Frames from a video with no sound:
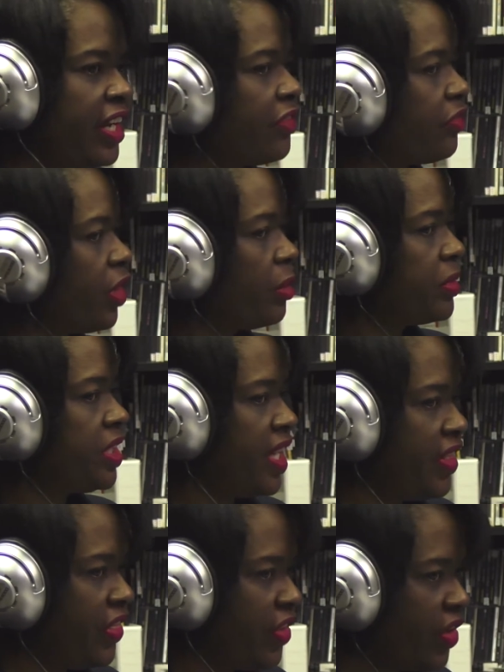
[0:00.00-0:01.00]
from
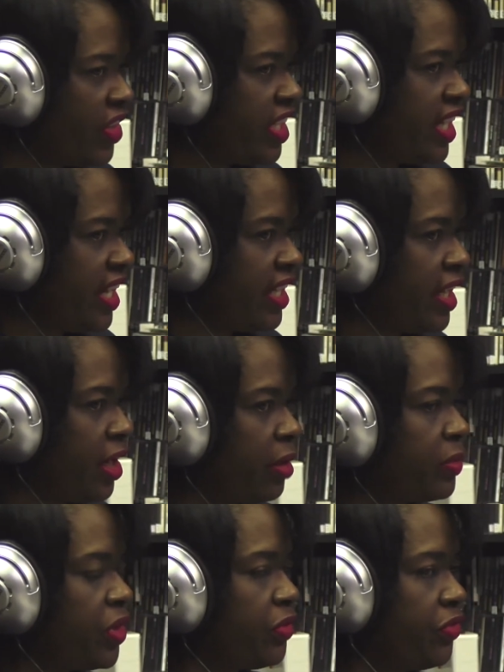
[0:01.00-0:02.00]
10:30 a.m.
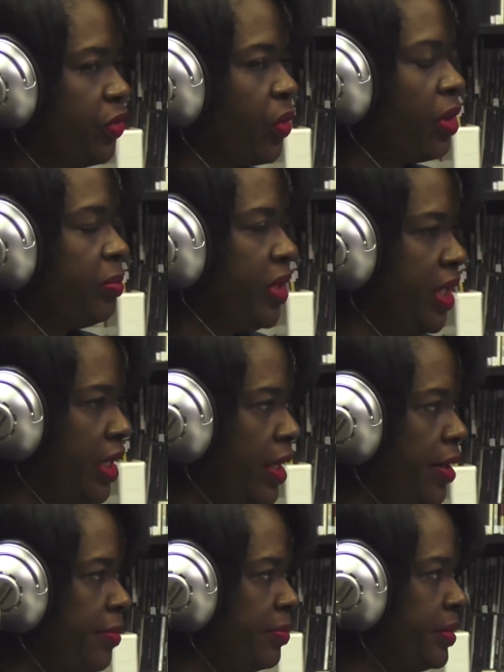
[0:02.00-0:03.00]
to 4
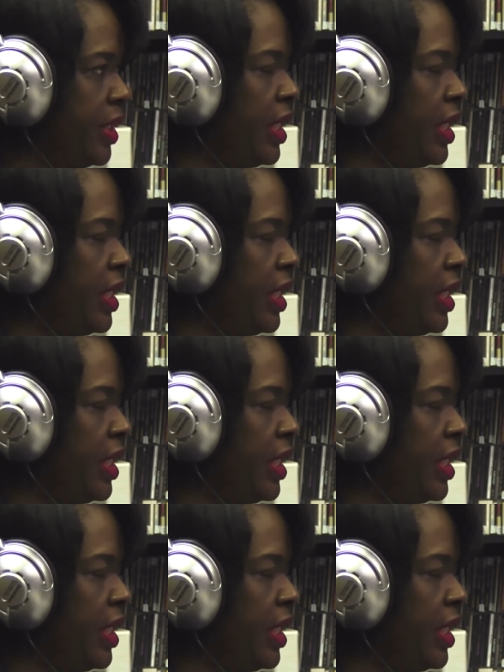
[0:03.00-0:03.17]
p.m.